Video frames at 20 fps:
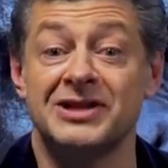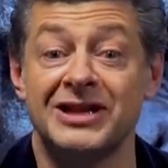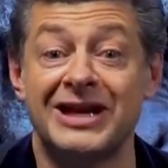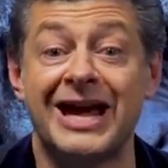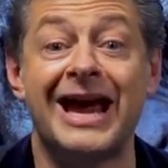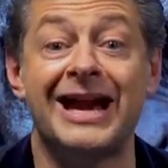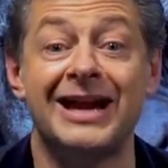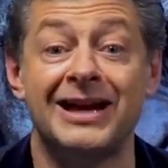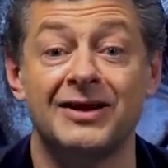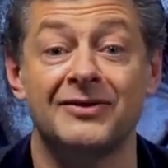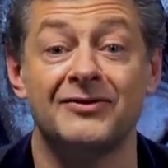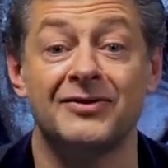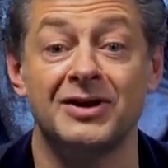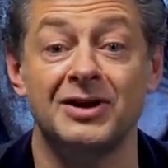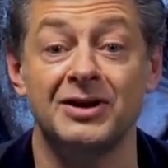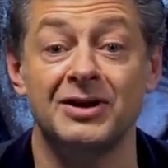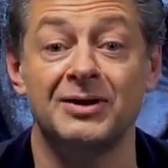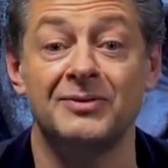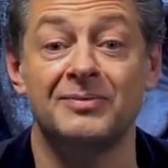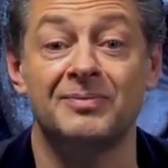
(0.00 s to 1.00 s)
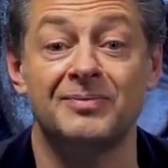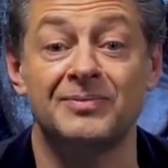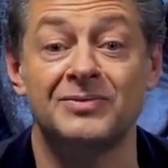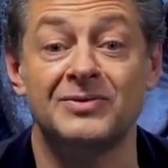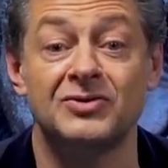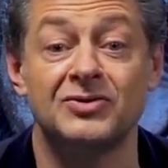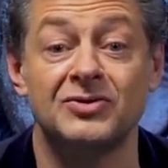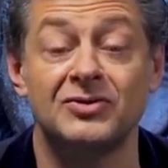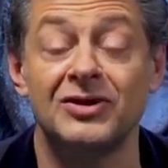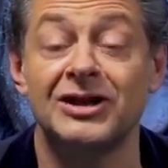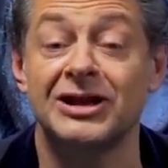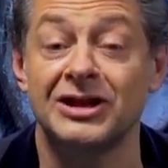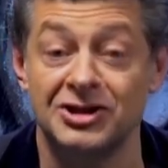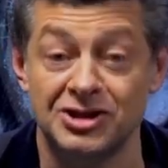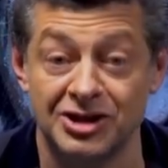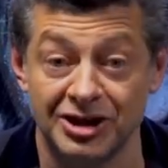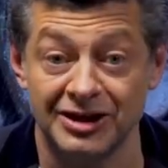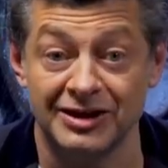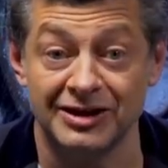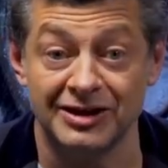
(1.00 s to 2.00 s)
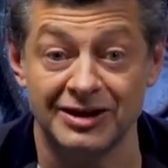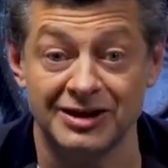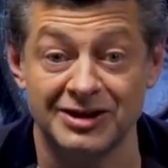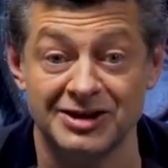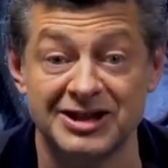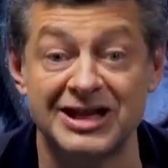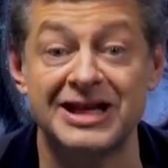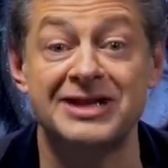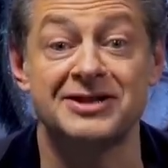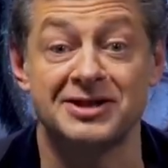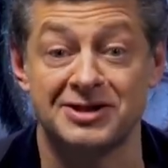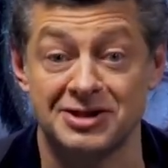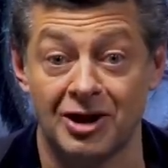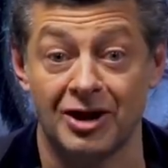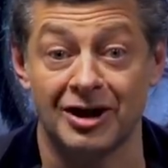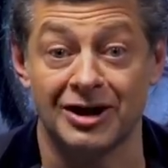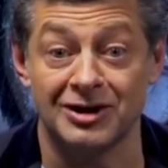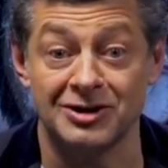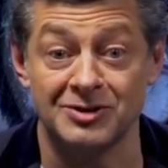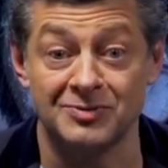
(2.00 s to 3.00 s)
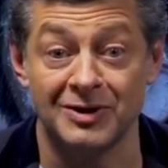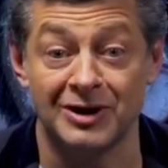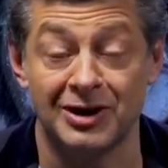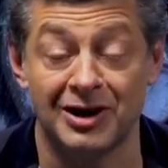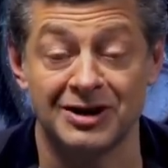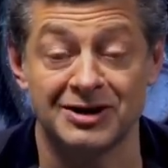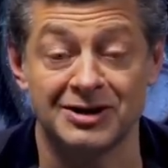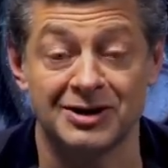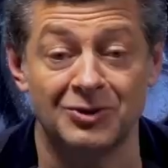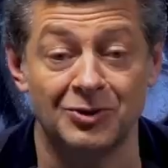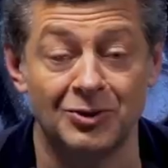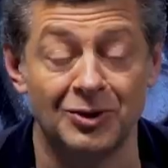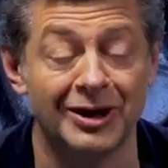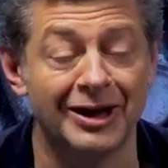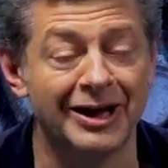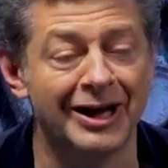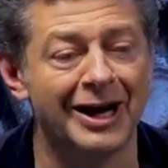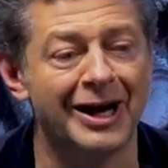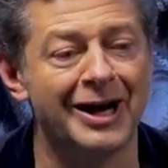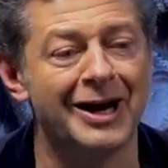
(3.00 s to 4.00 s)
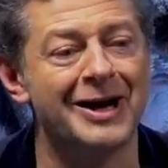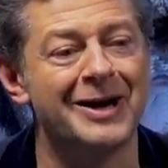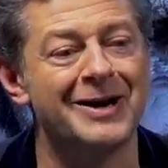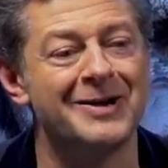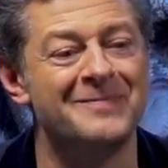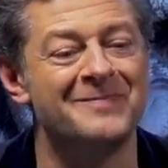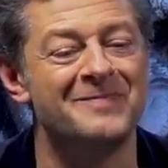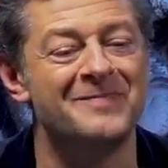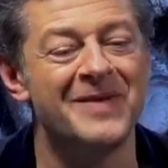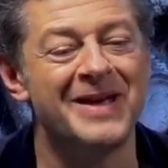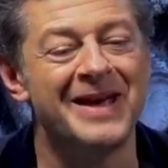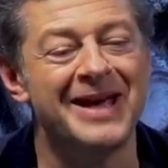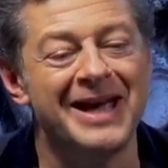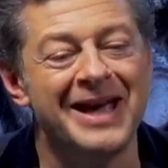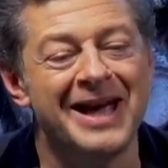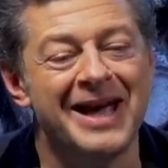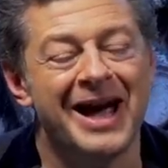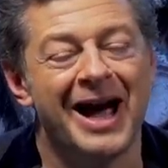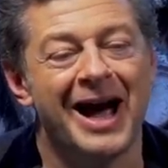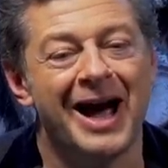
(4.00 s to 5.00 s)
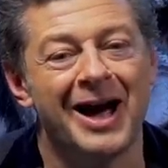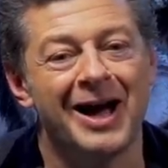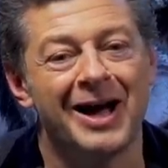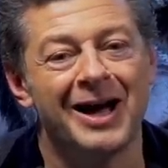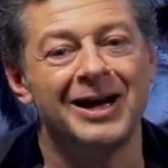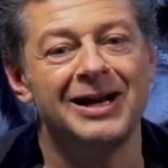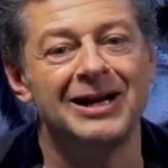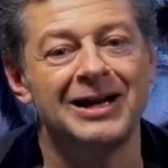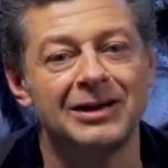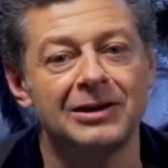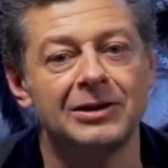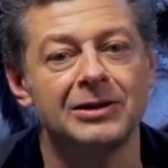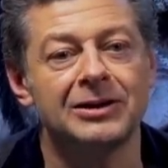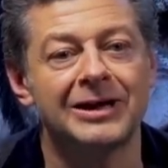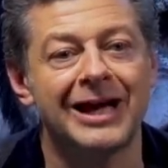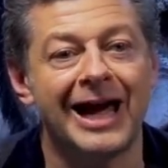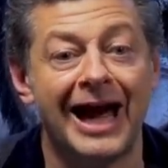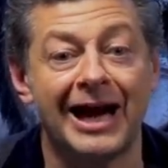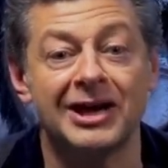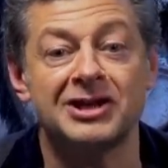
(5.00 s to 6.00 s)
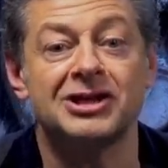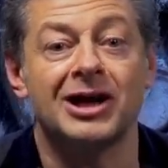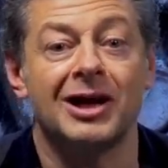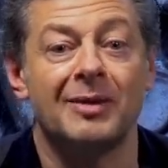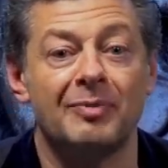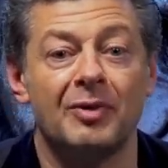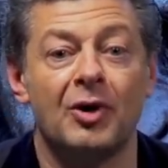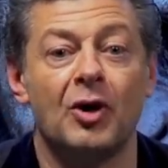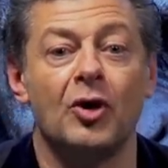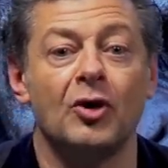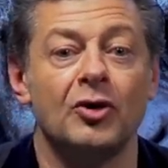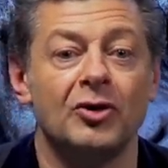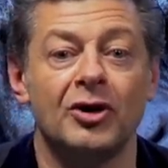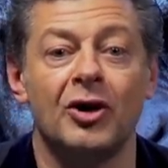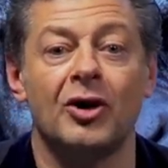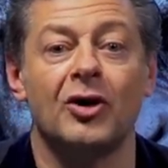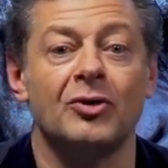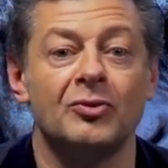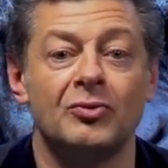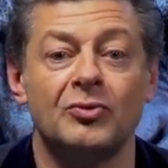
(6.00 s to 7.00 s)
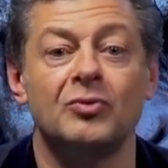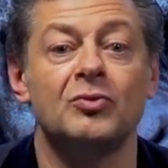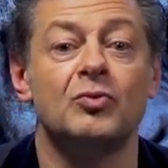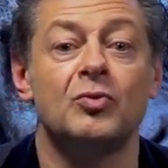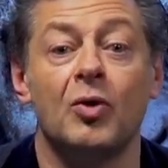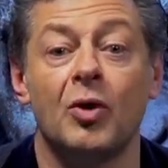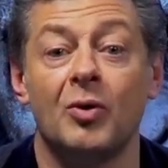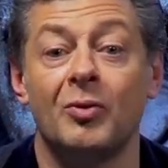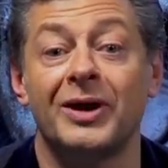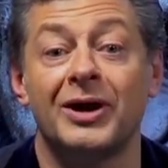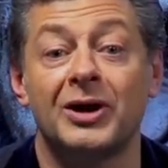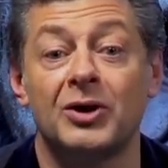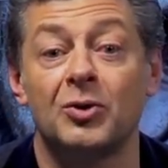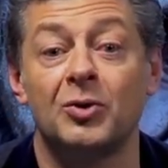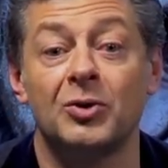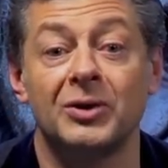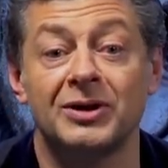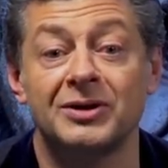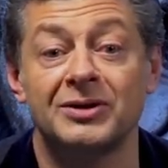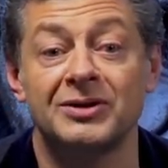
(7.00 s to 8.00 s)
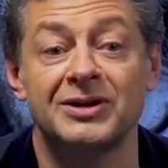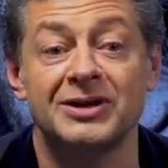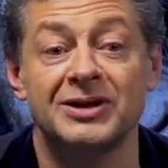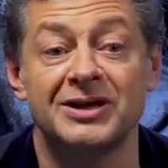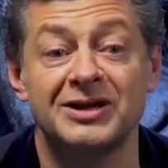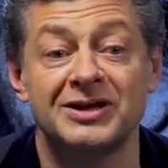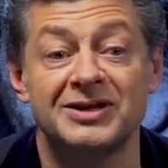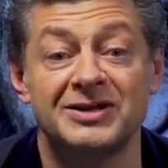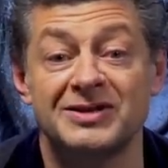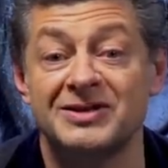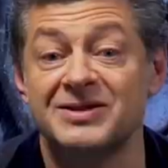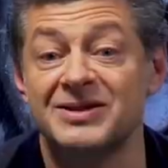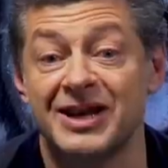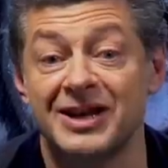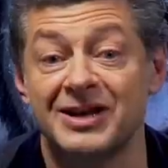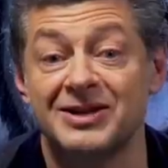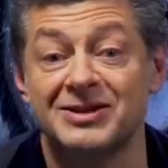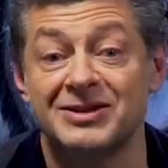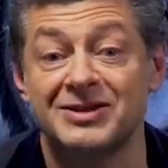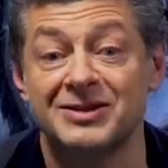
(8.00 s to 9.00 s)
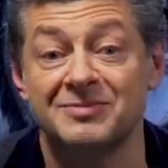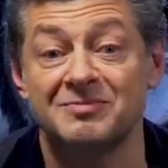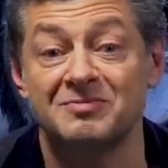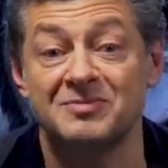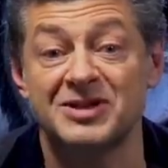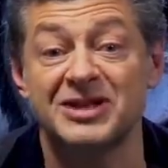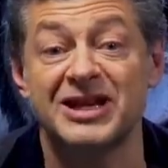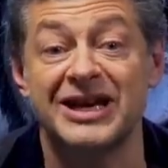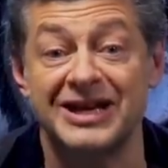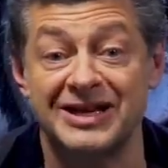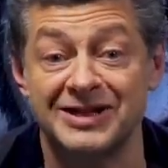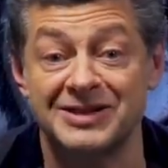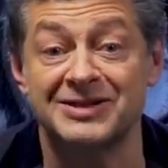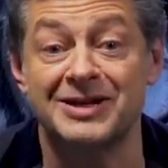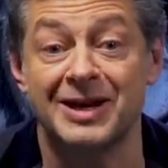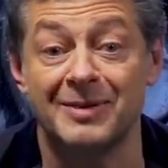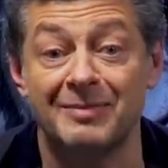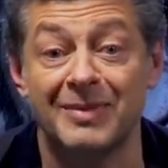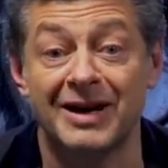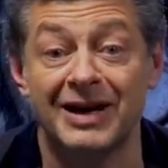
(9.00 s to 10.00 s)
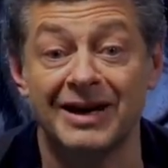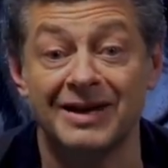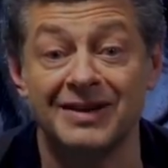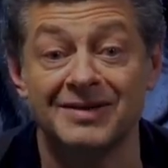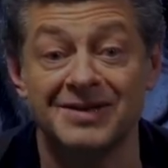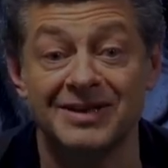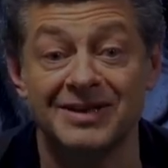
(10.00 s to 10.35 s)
to the end of the trilogy, the Caesar cycle, as we like to call it, um, uh, a little catch up on, on what we're calling the six scenes that made